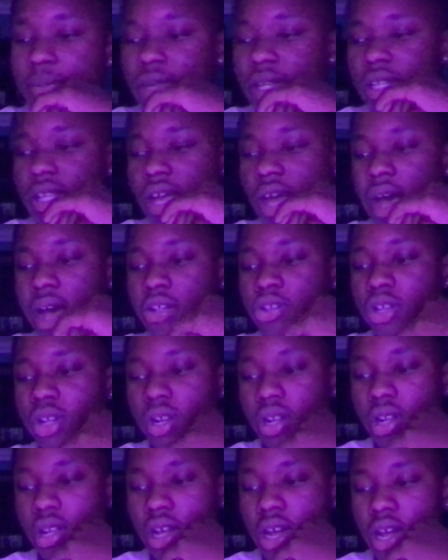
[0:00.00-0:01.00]
be
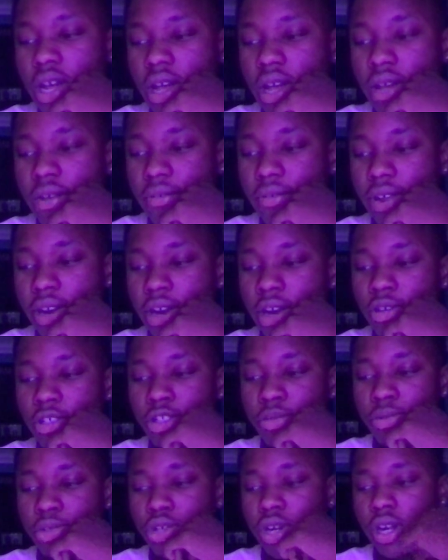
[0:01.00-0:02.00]
dehydrated, and I'll
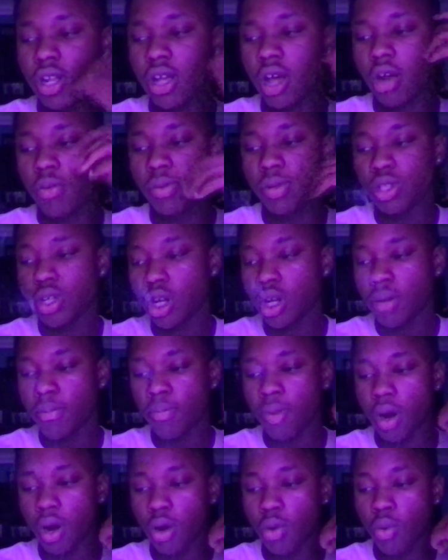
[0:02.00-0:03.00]
just be trying to. I'll be chugging
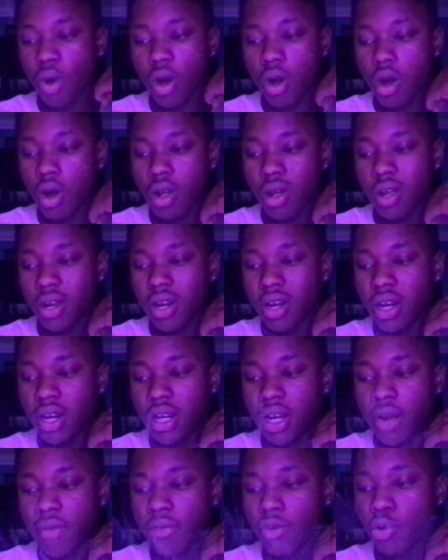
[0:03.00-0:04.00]
bottled water. It
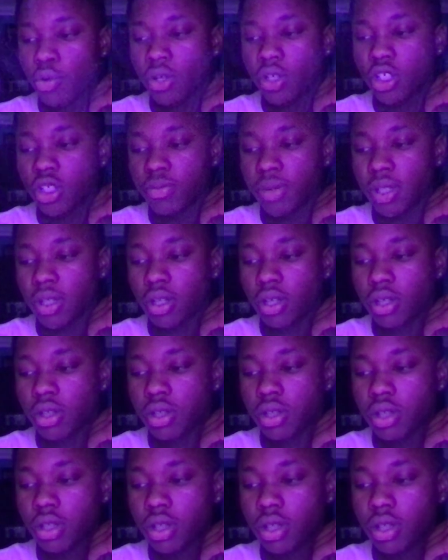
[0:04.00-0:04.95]
never quenches my thirst.